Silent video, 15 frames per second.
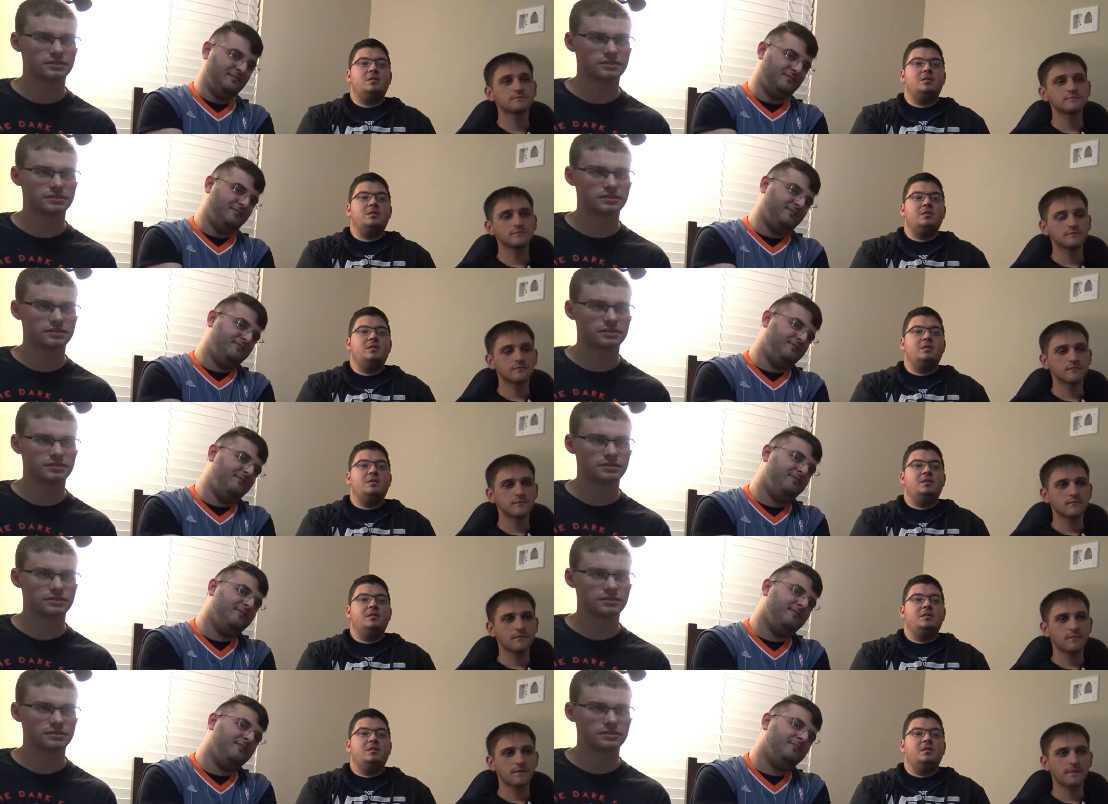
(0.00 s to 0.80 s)

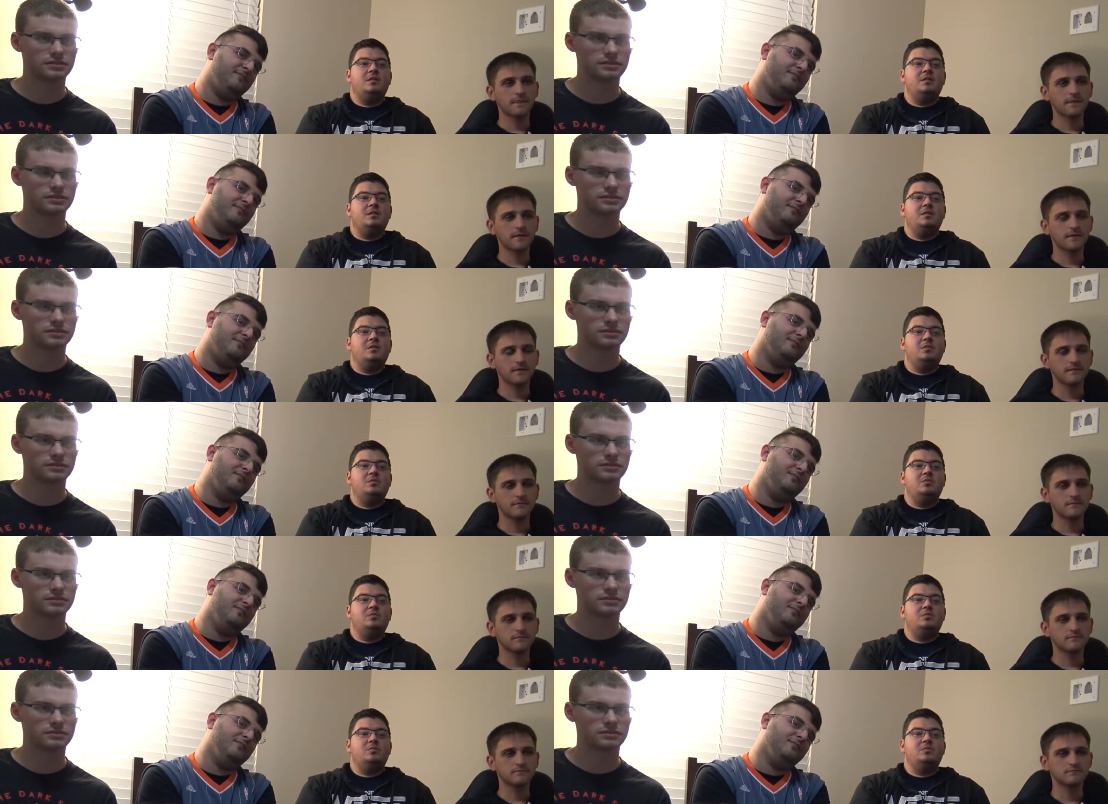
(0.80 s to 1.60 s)

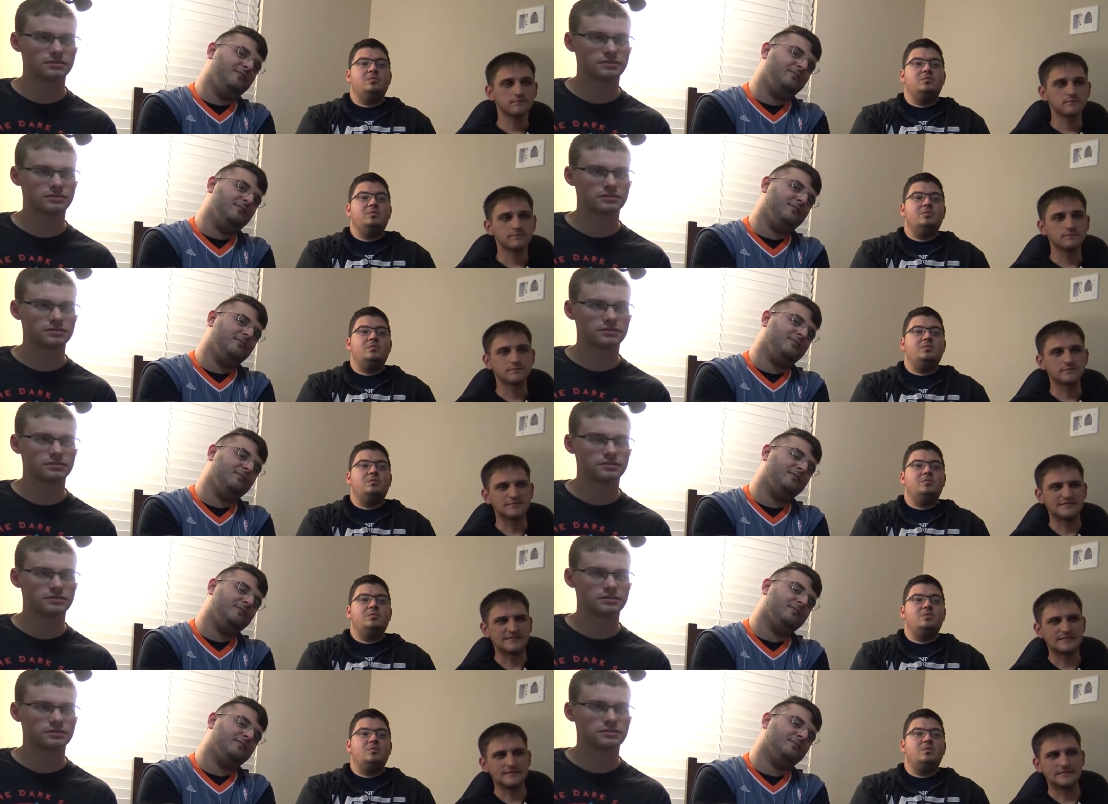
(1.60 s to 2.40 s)

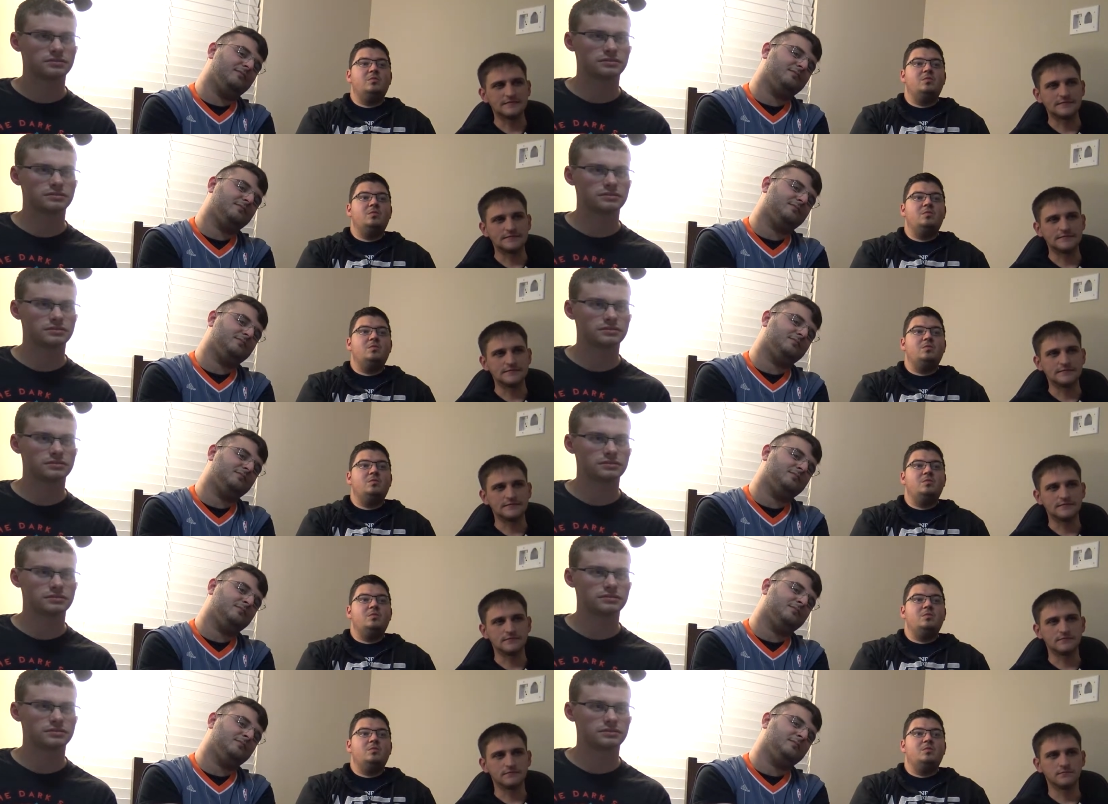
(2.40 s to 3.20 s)

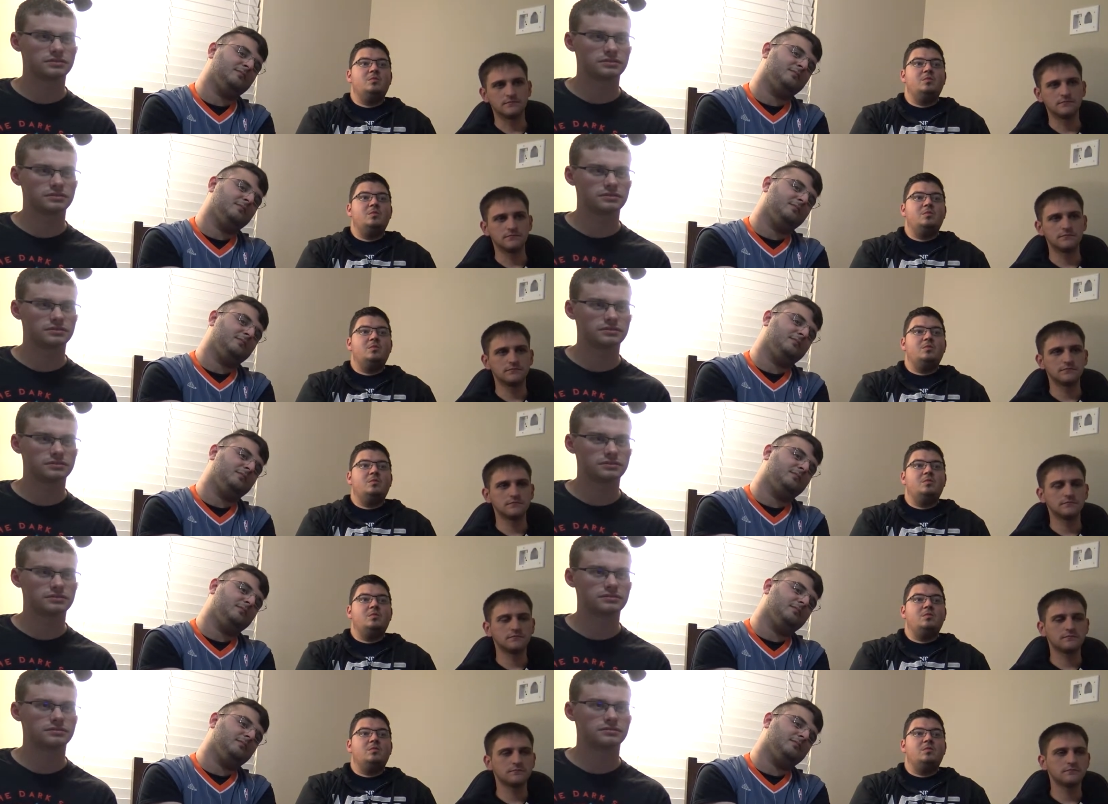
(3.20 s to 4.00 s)

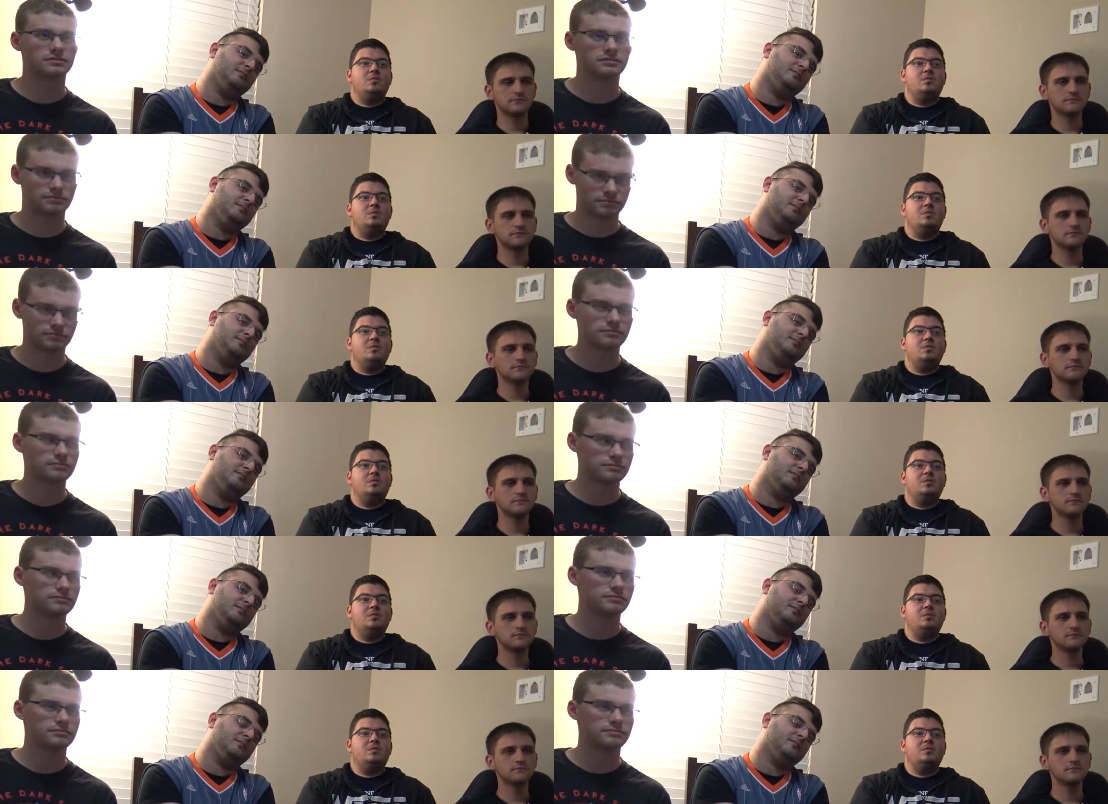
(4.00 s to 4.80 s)

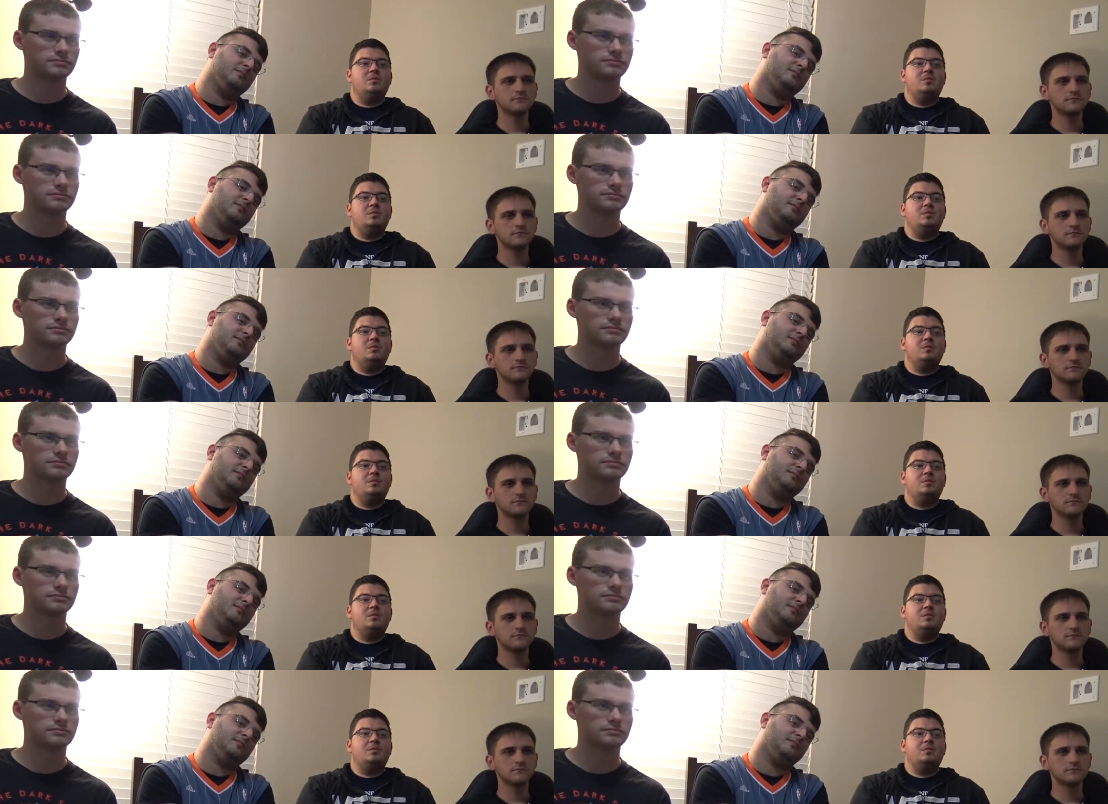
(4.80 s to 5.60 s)

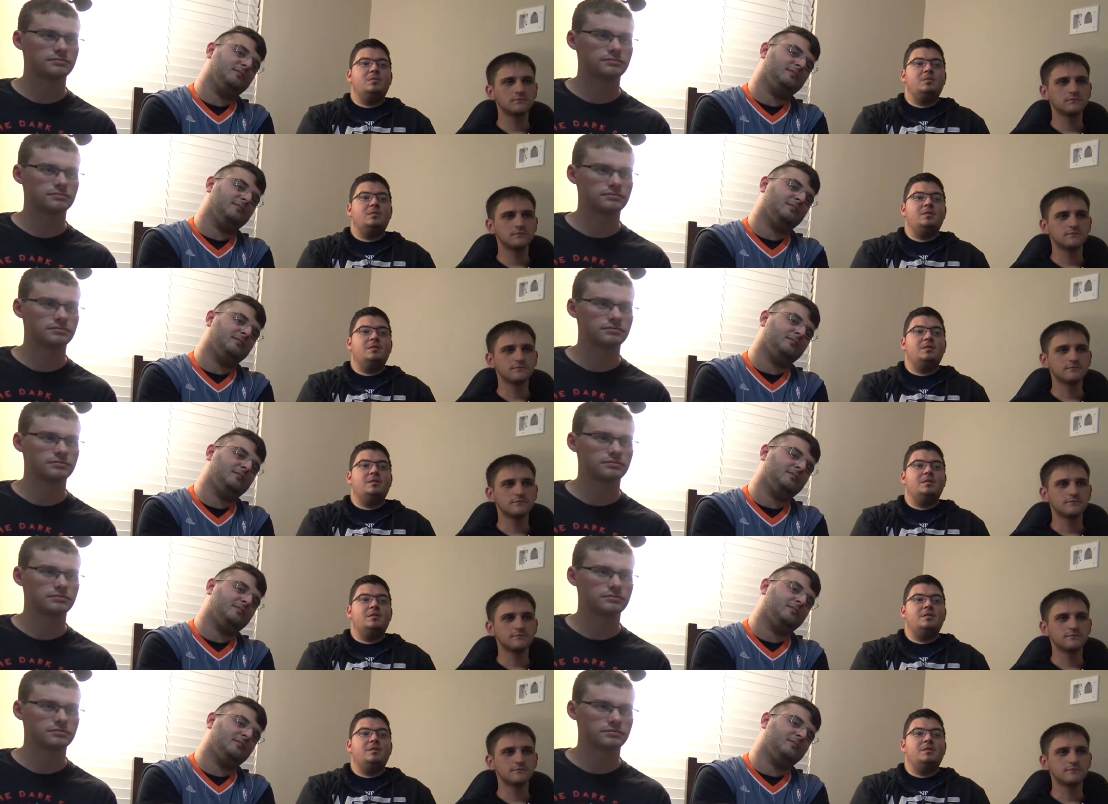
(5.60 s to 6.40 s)

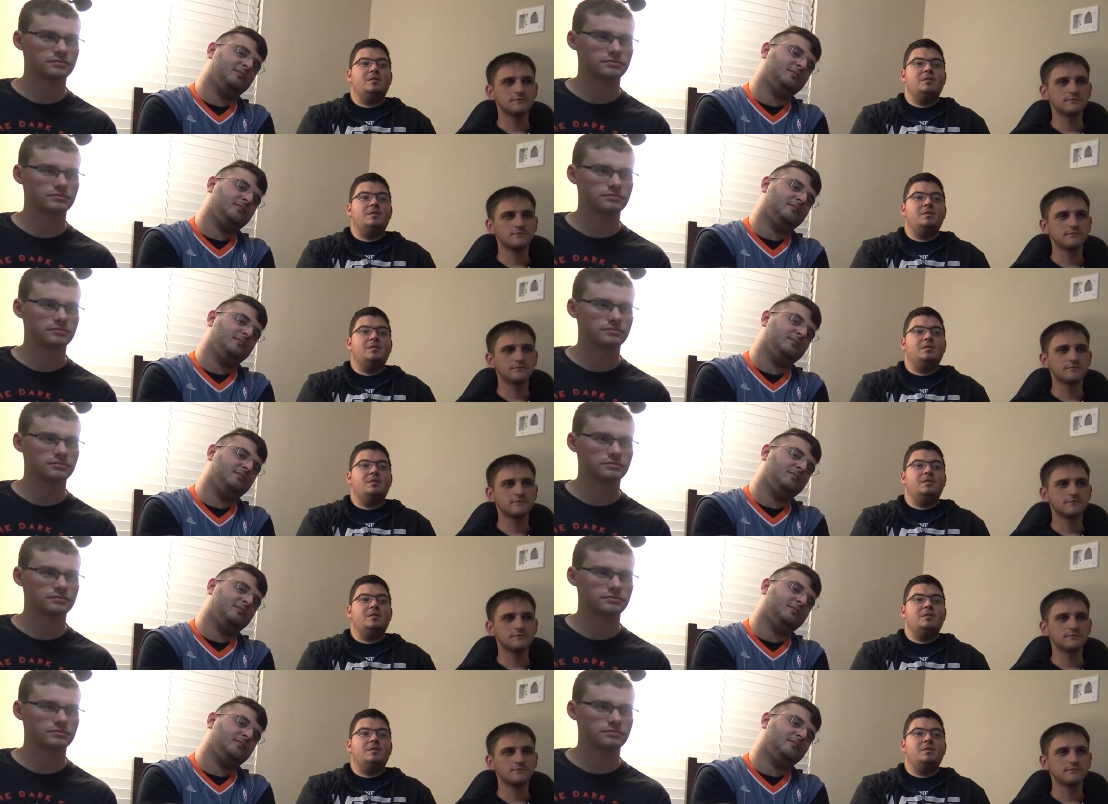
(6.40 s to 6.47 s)
(silence)